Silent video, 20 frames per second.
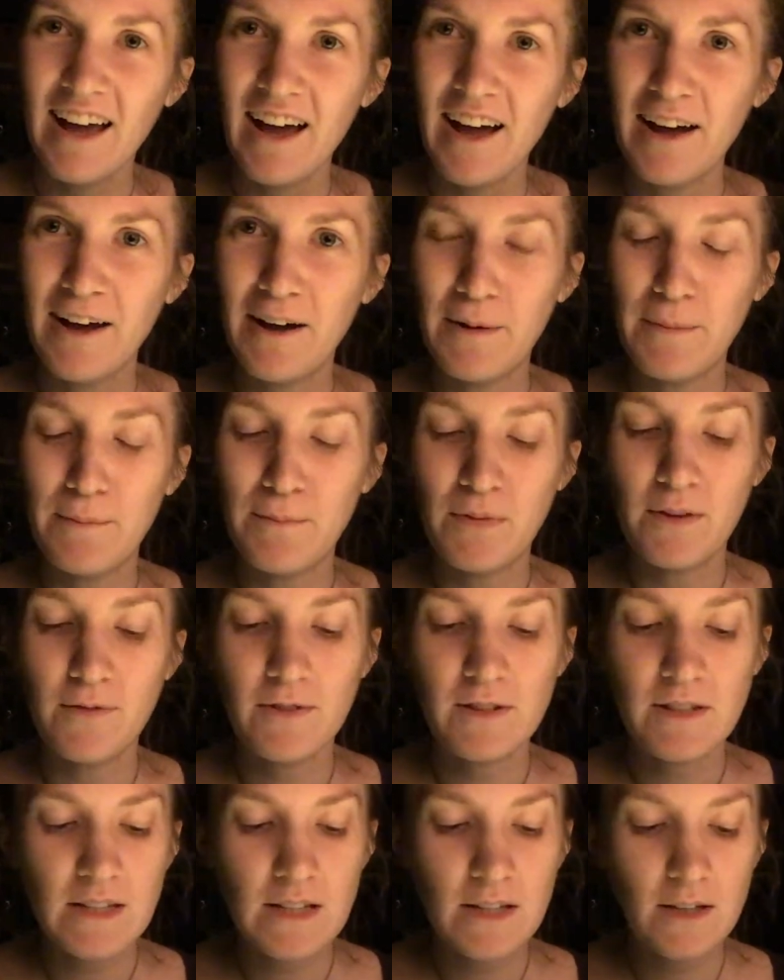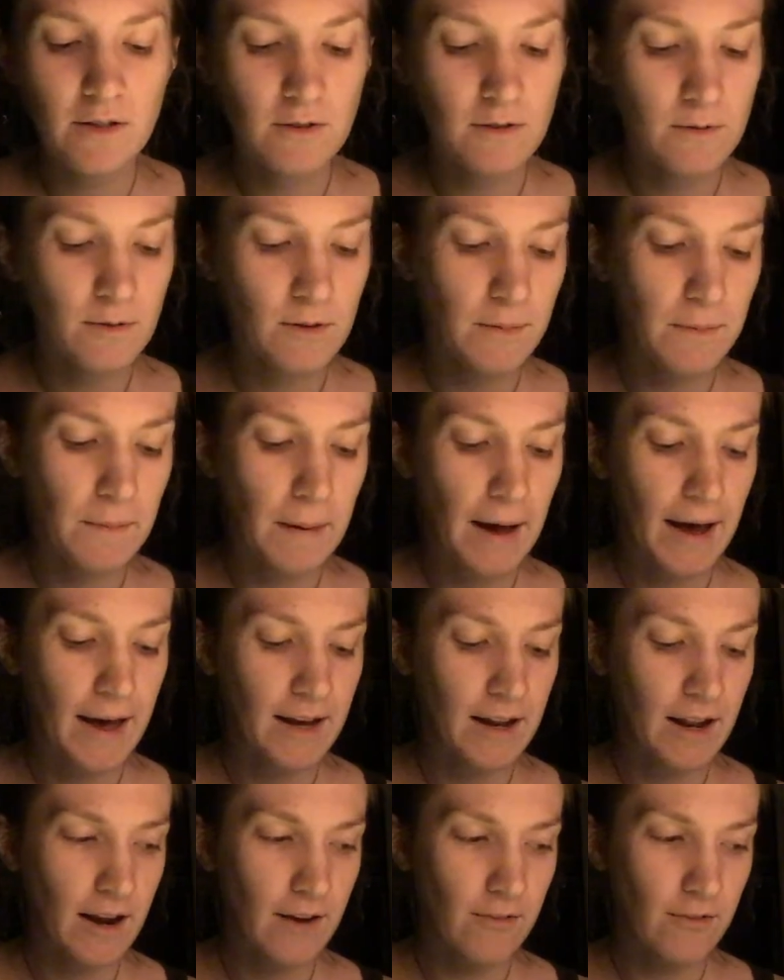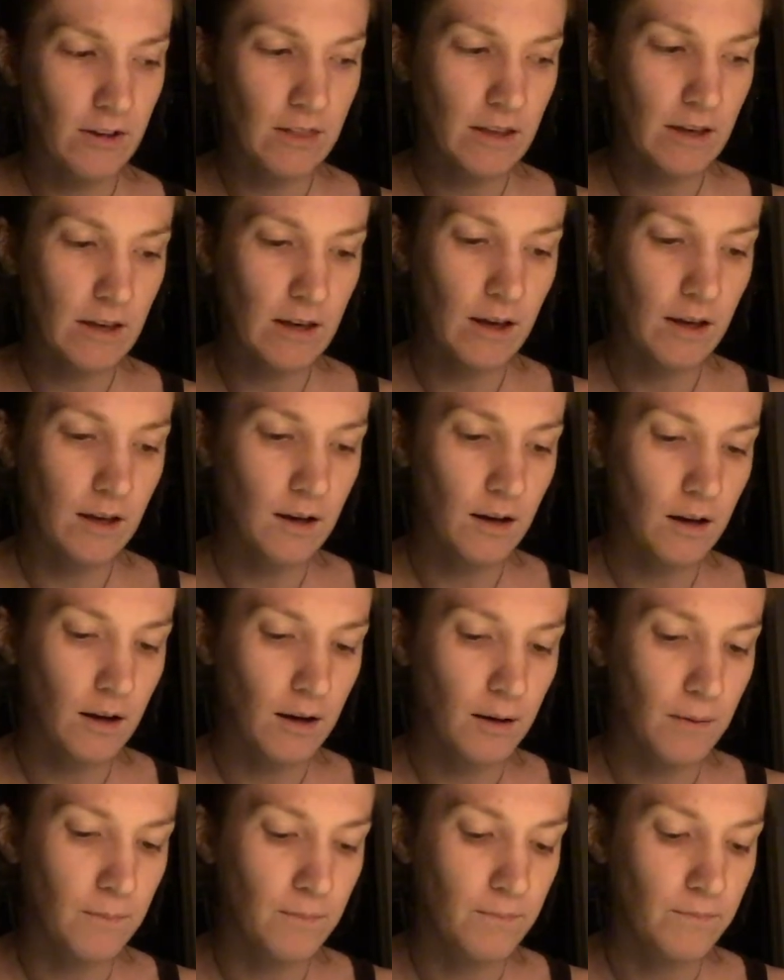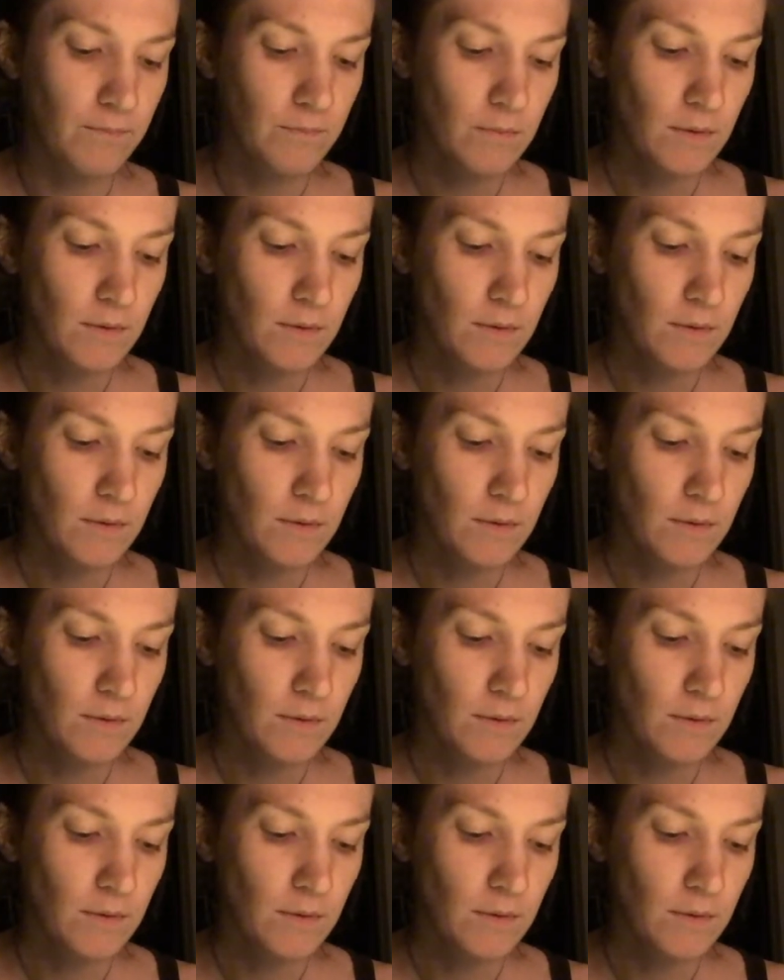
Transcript: um, the fatigue was really bad and everything. Um,